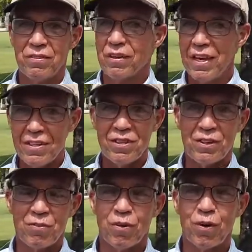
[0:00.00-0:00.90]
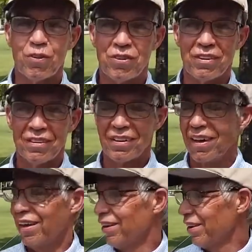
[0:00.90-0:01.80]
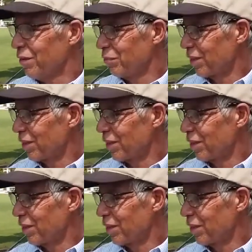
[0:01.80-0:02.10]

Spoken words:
It's an easy conversion, and